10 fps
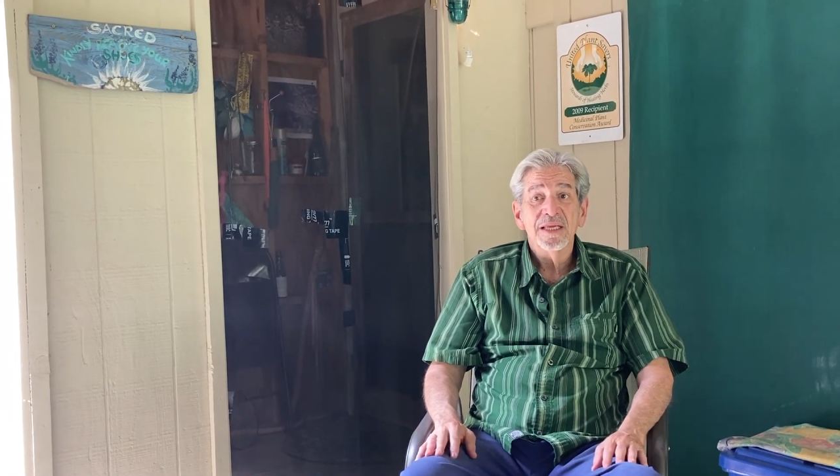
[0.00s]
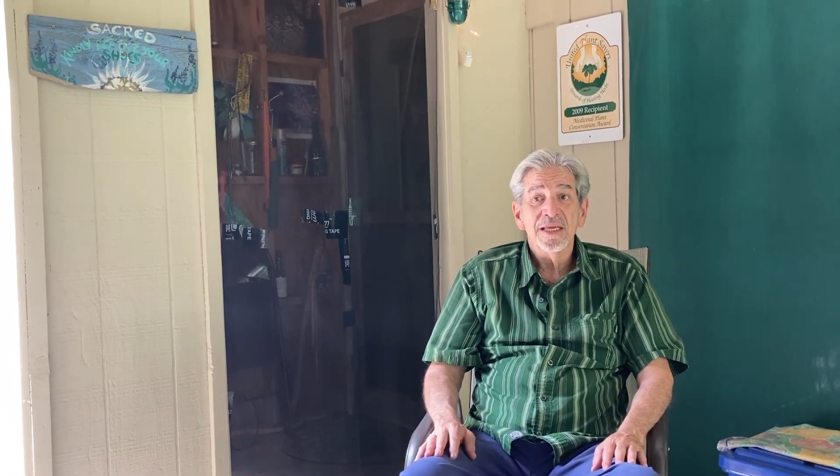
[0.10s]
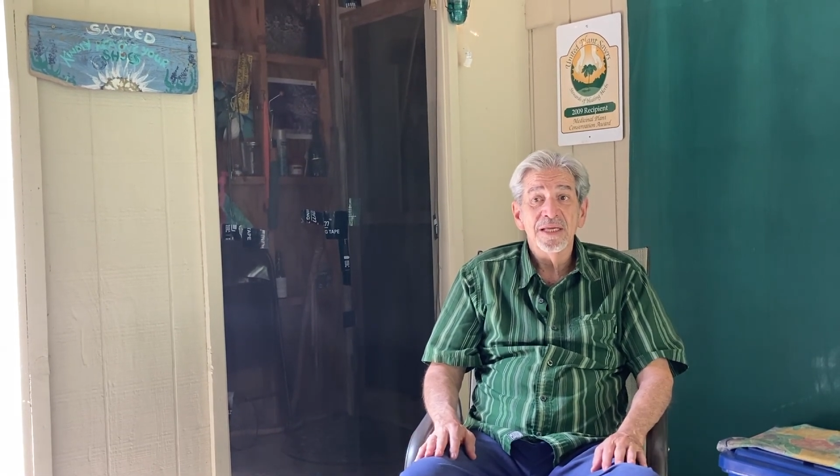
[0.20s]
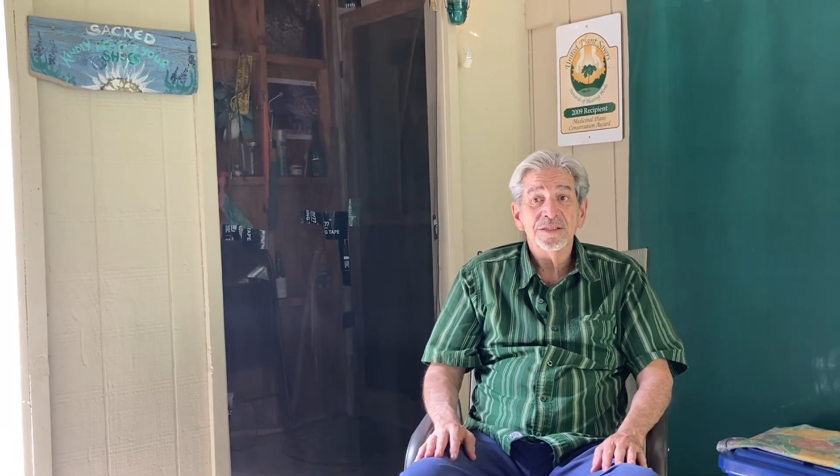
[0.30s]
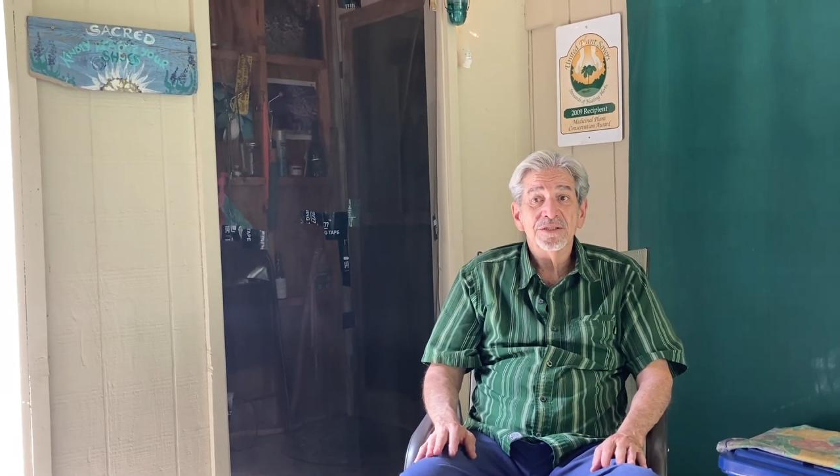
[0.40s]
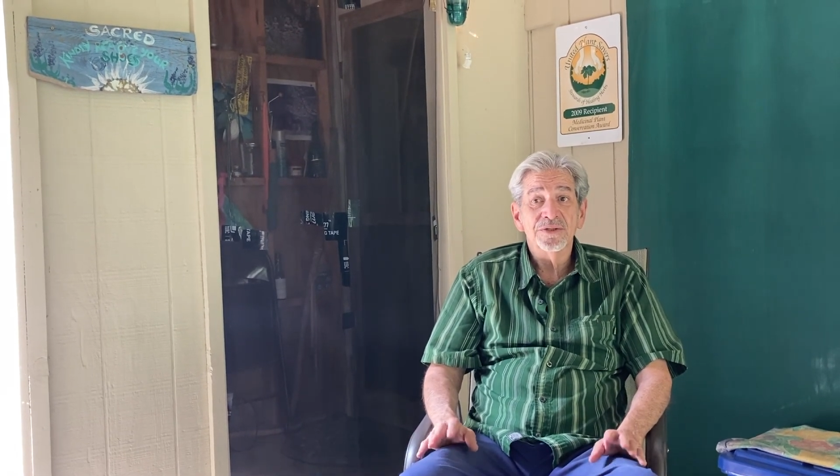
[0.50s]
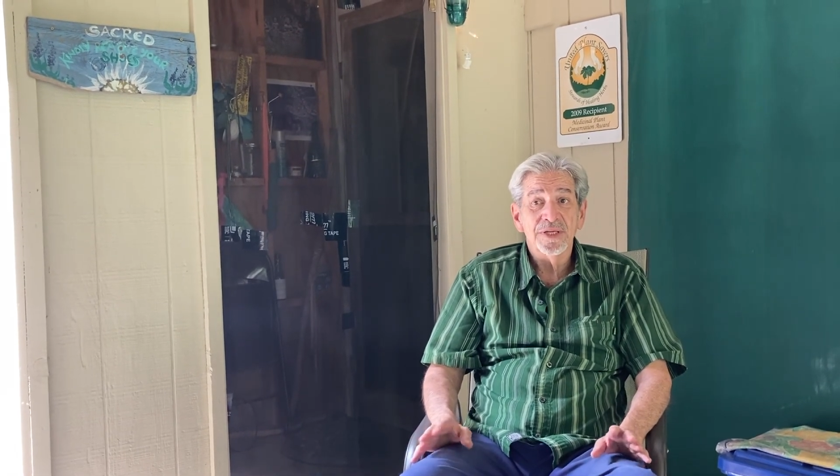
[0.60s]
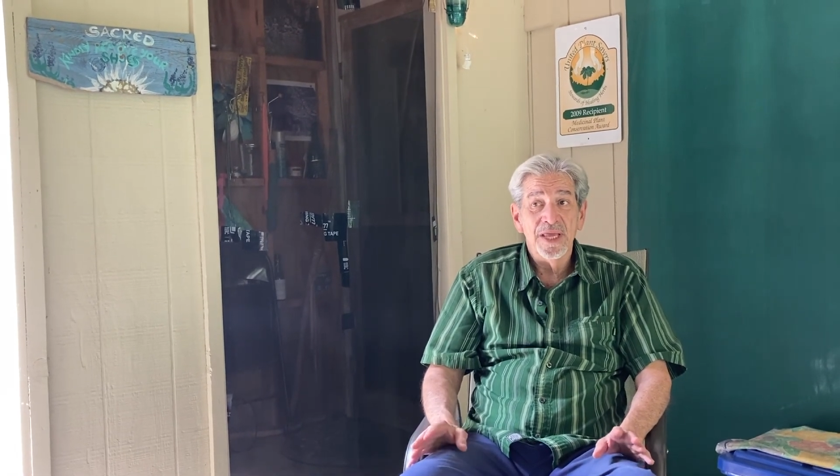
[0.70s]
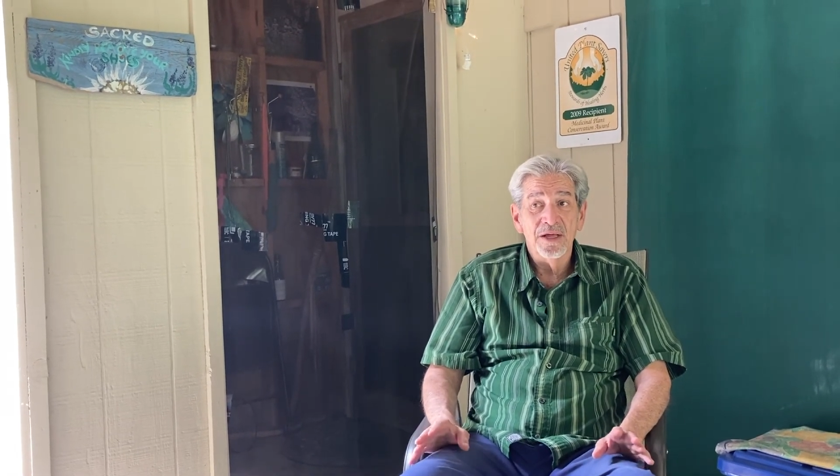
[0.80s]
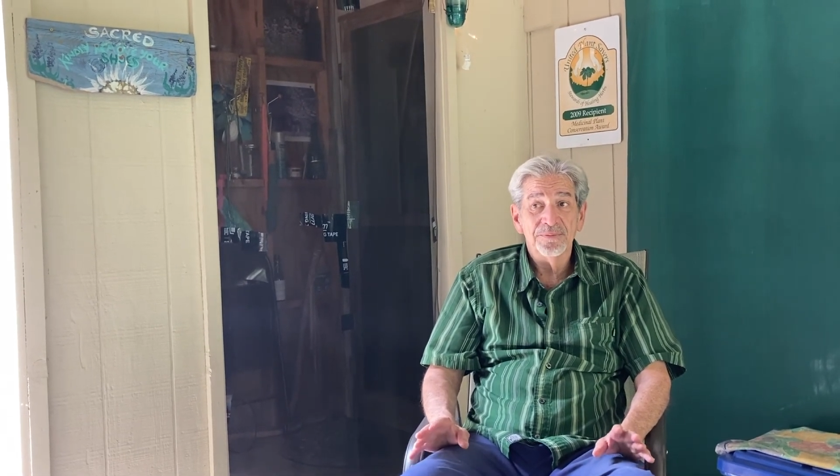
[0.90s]
it's going
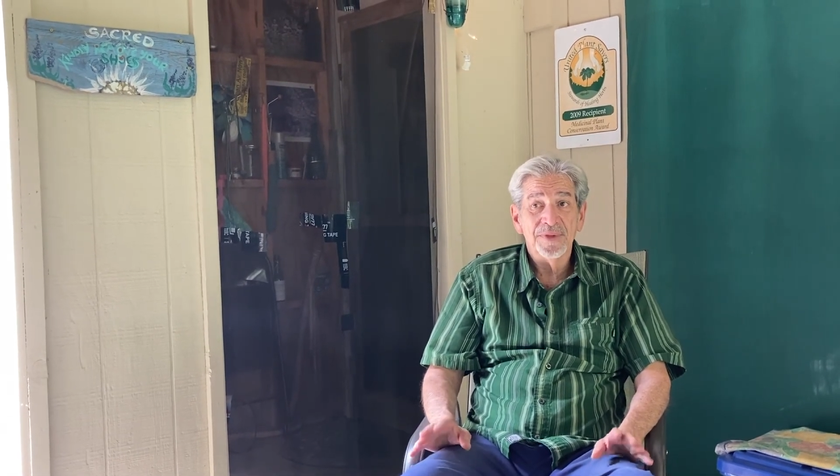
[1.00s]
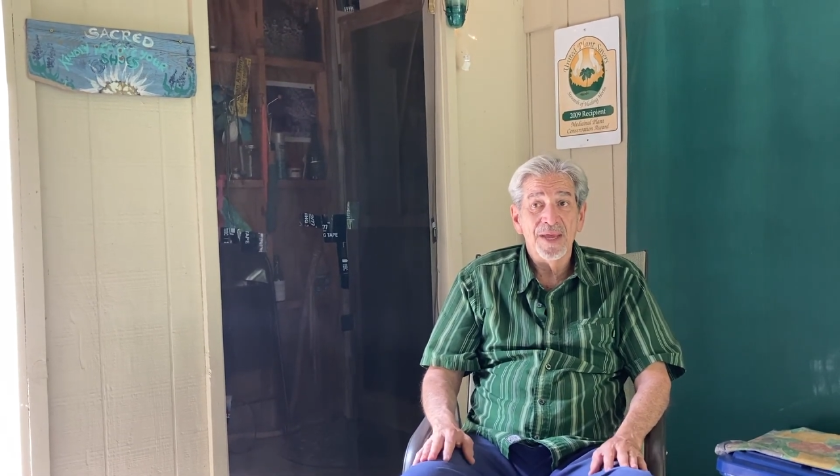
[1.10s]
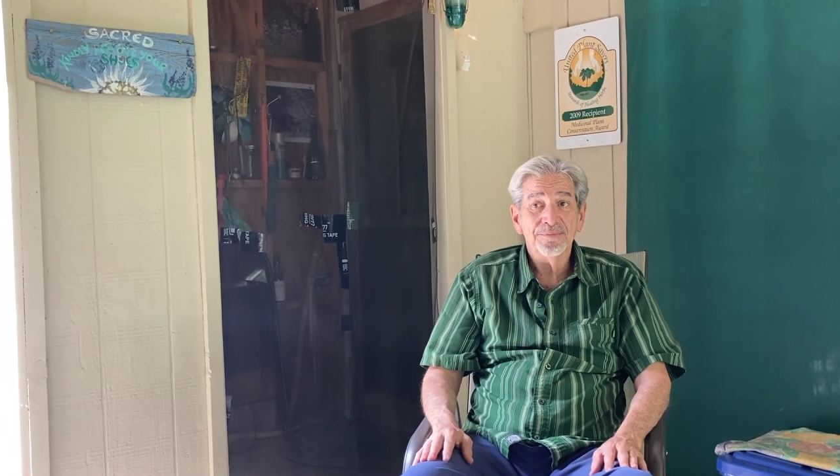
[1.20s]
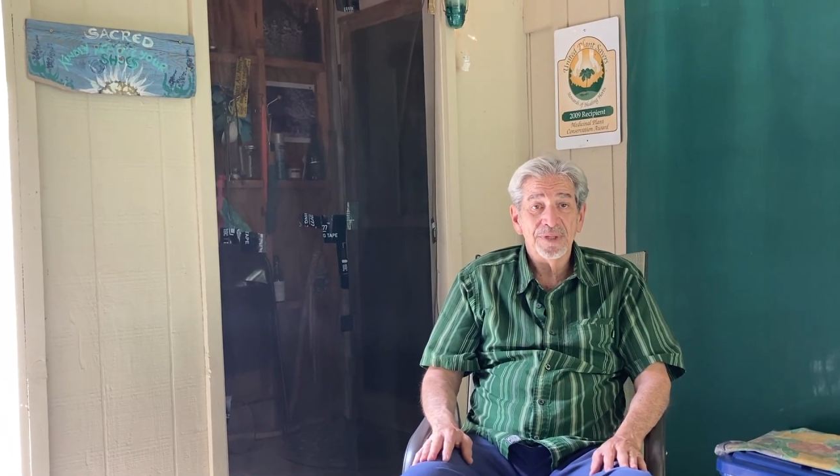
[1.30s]
to help that